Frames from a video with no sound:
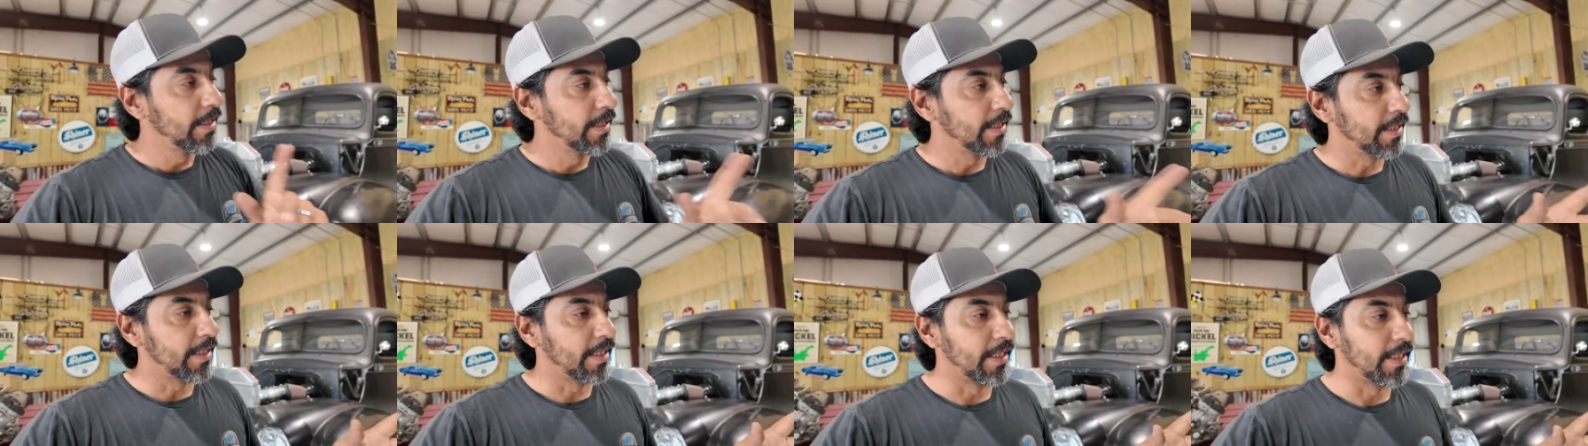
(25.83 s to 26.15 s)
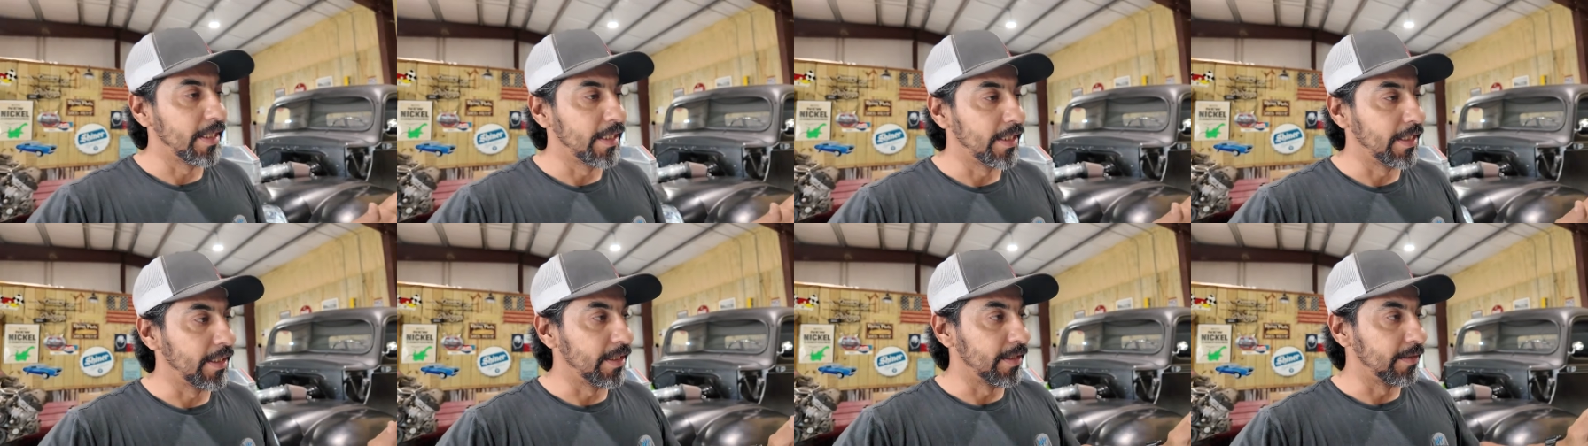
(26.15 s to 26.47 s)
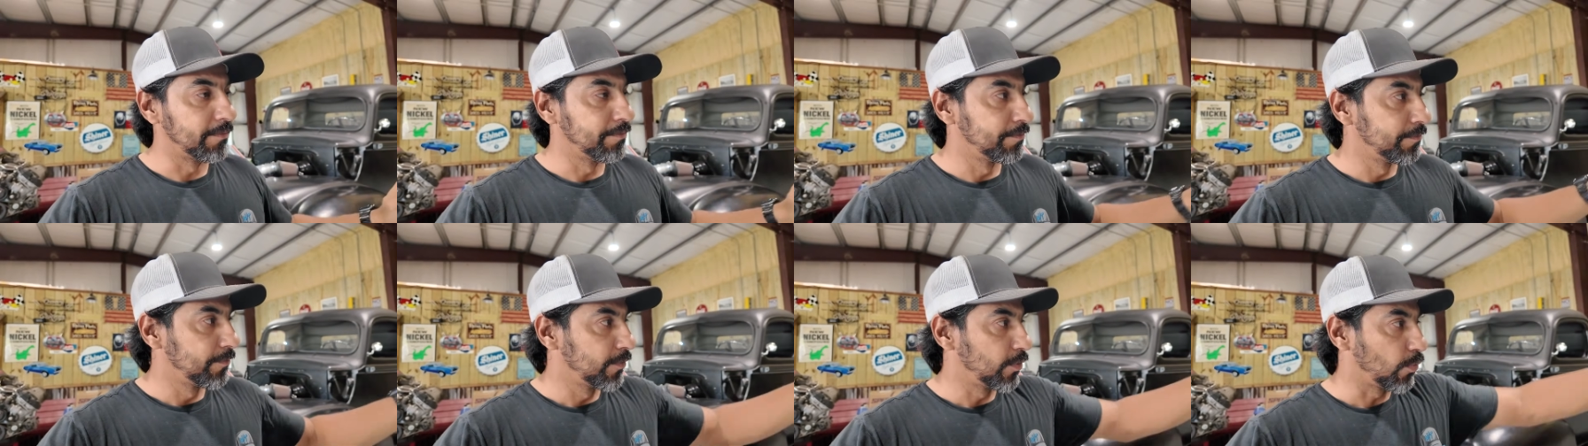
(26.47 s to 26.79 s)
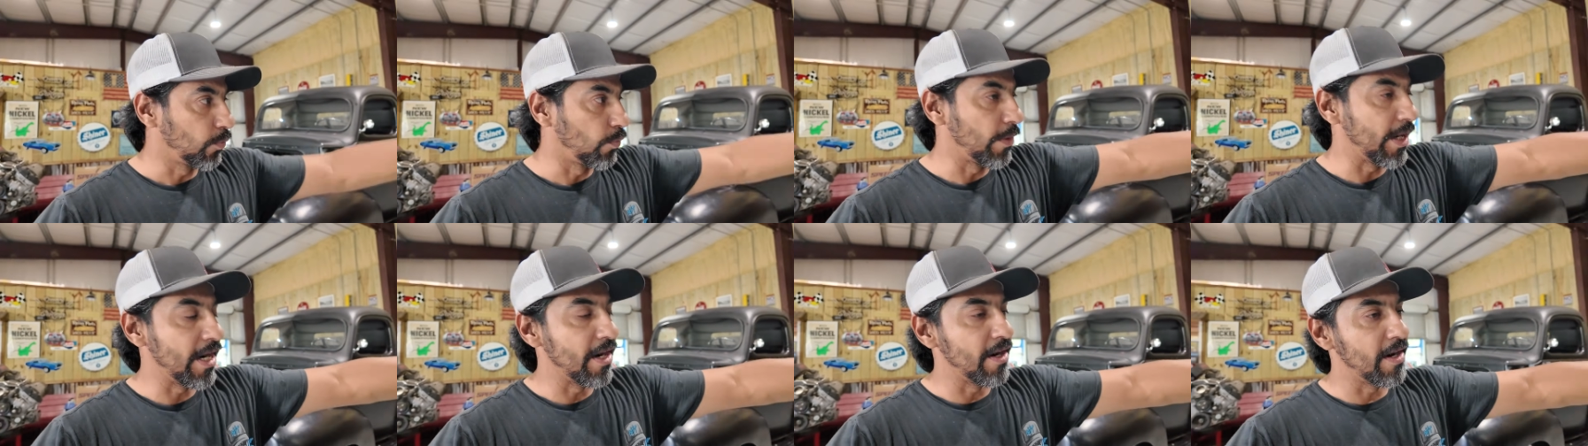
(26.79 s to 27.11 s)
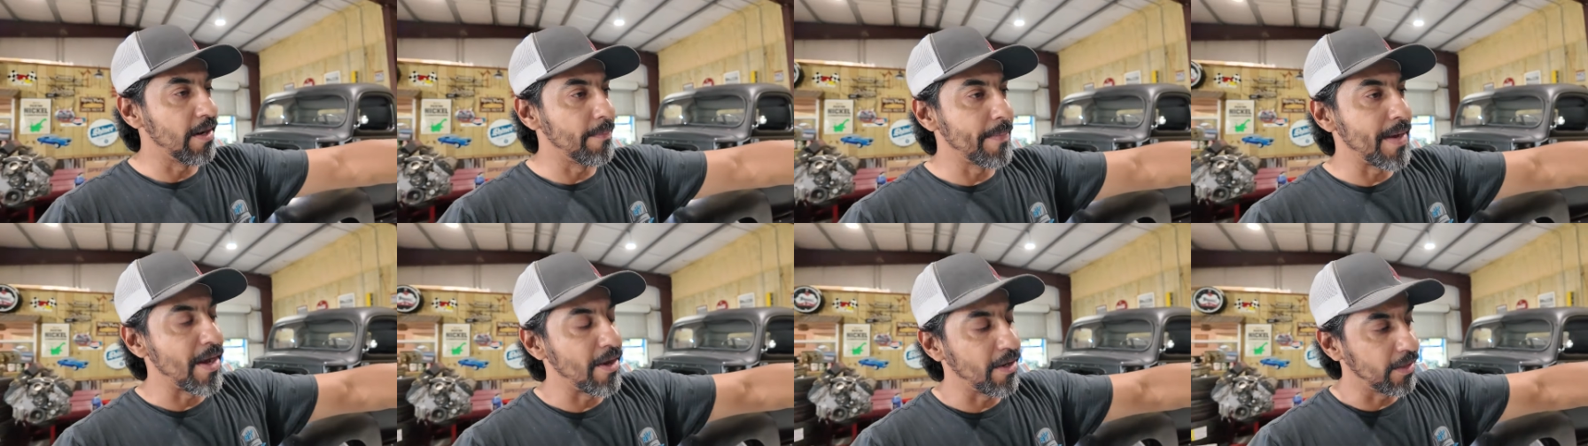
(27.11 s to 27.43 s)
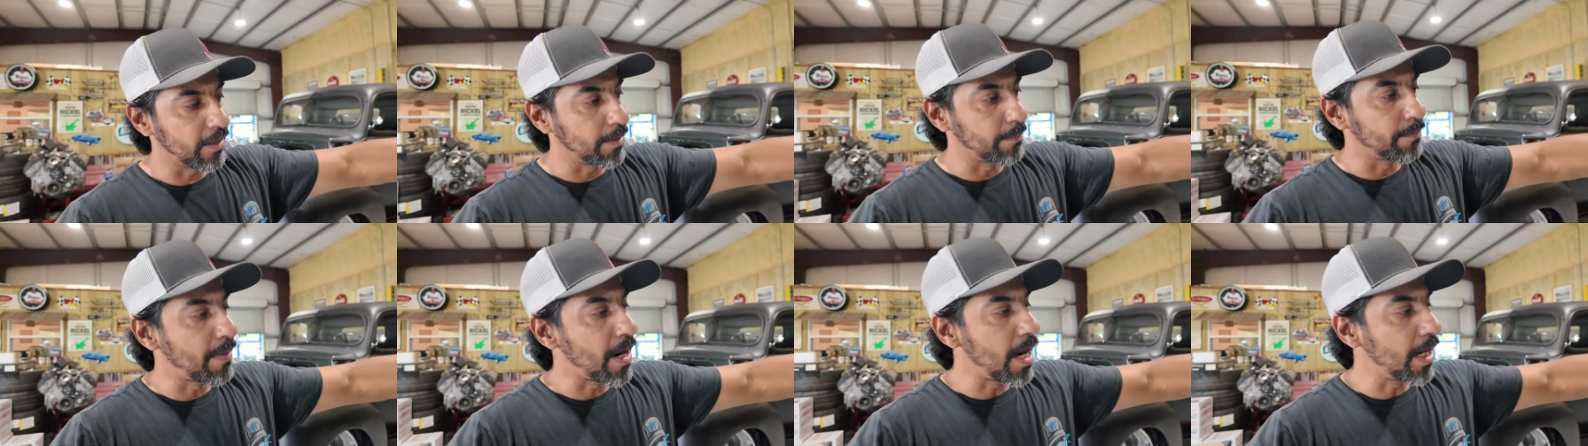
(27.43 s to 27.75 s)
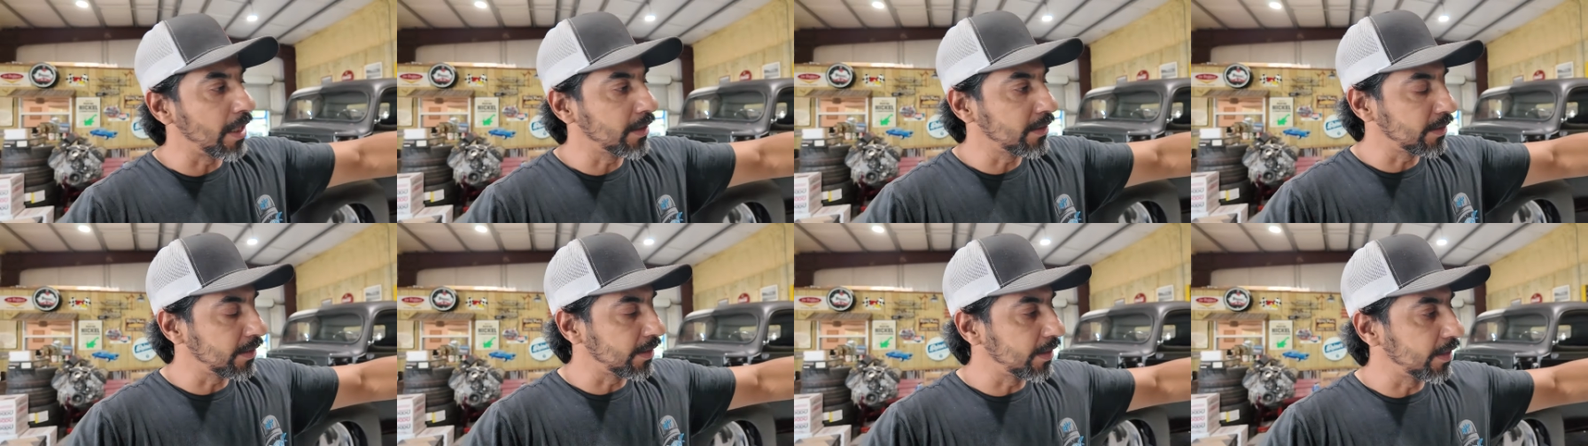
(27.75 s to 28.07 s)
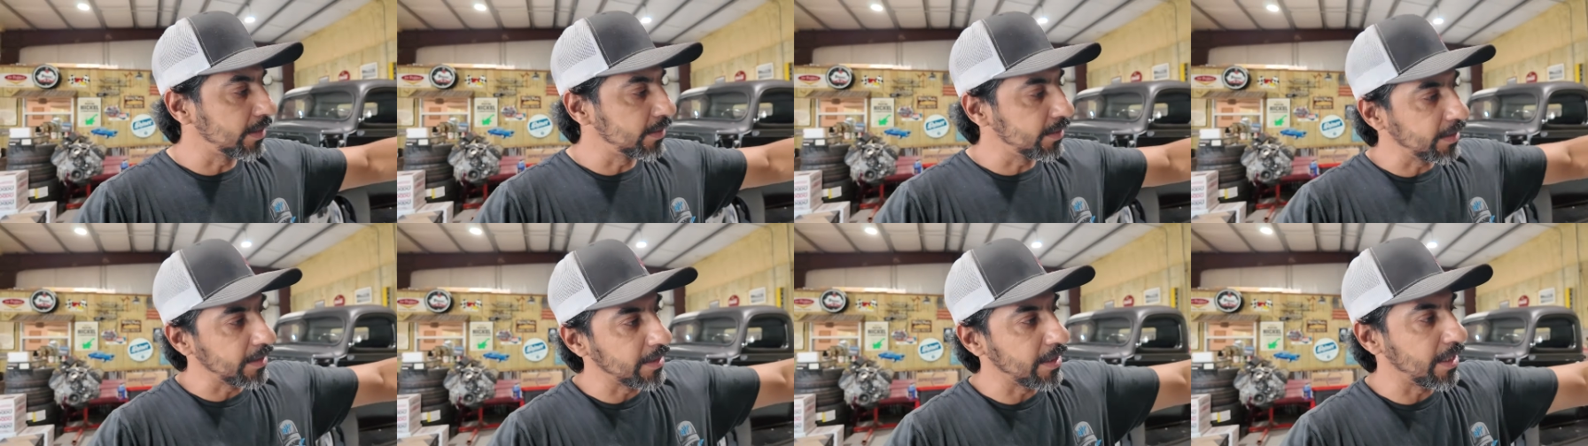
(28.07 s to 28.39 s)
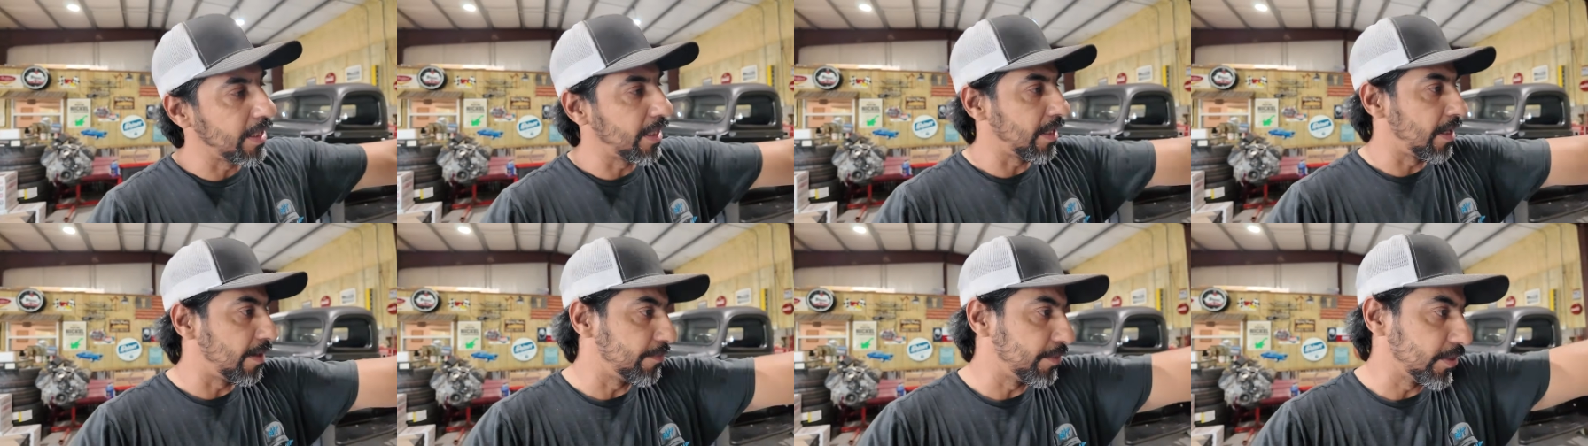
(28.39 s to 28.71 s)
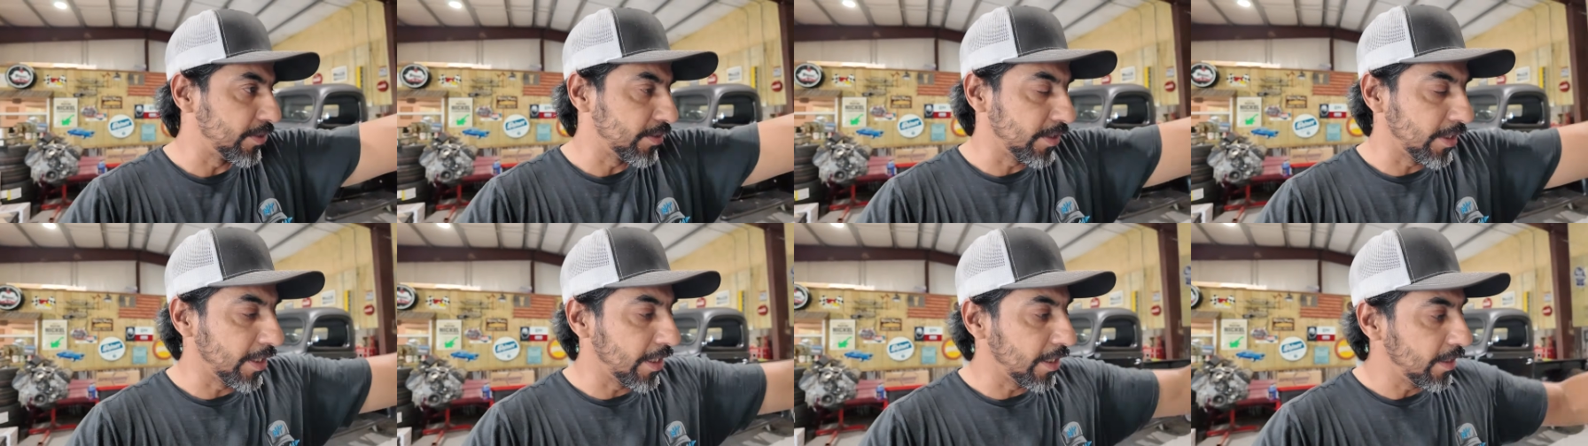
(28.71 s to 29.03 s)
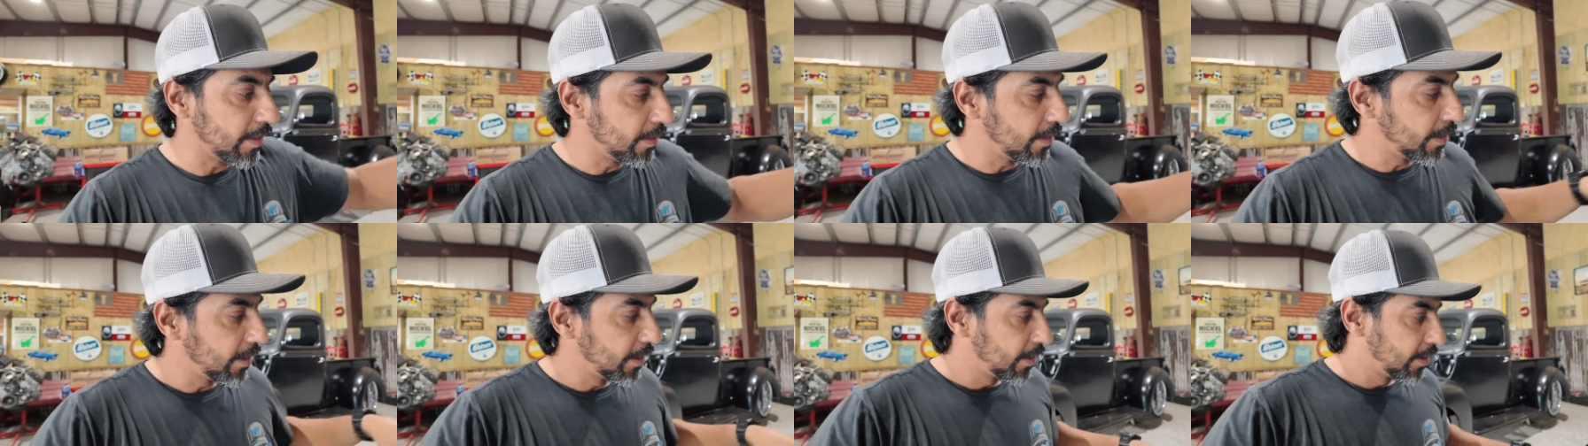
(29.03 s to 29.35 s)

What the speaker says: where I mounted the boxes, and then obviously